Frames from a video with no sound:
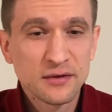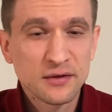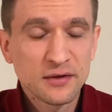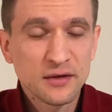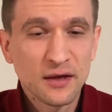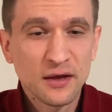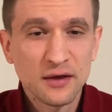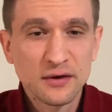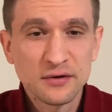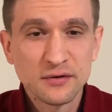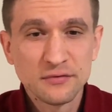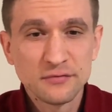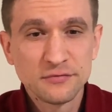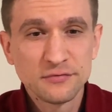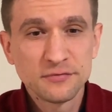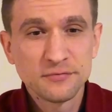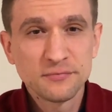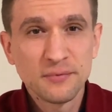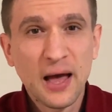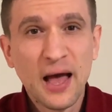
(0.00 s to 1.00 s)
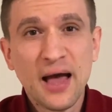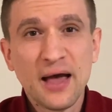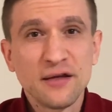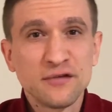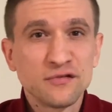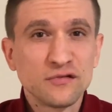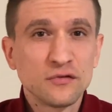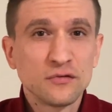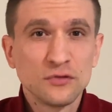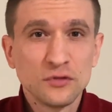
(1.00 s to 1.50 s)
kind of
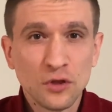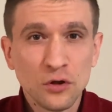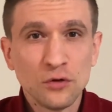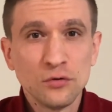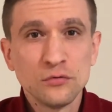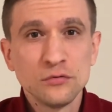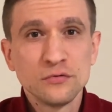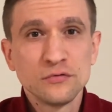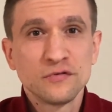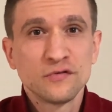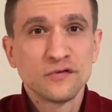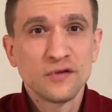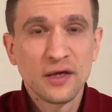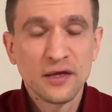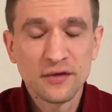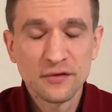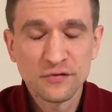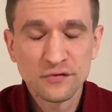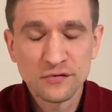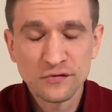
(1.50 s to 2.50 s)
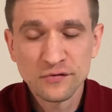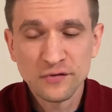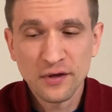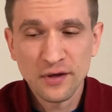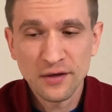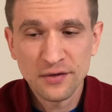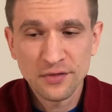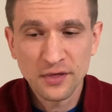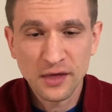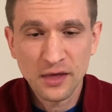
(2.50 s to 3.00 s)
highs and lows as
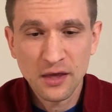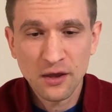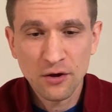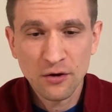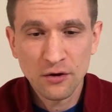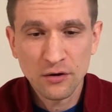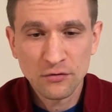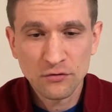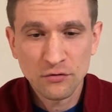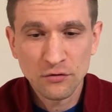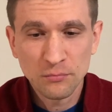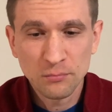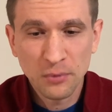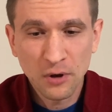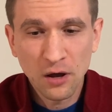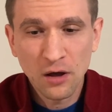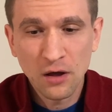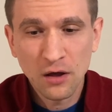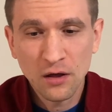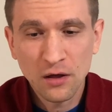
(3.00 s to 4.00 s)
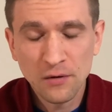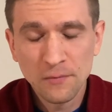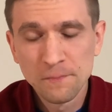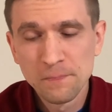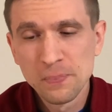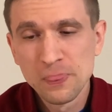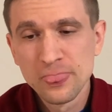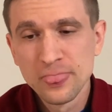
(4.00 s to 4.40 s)
the character Paul.